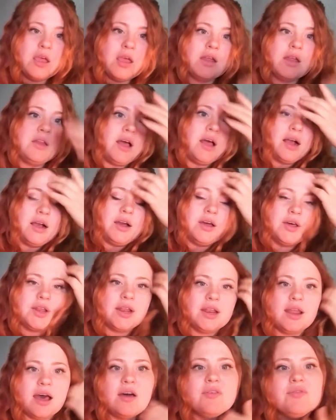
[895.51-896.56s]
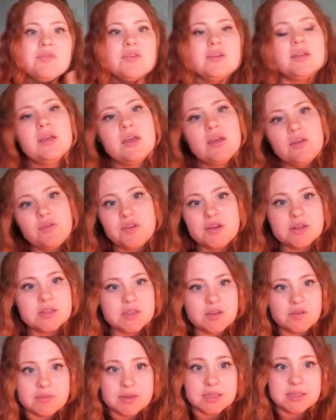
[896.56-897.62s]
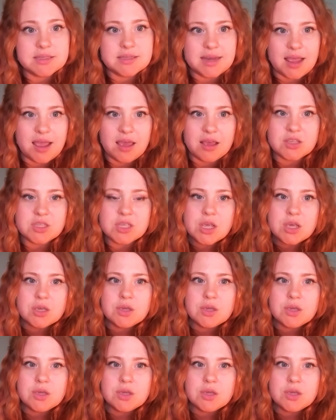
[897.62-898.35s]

not good enough and fears of mistakes,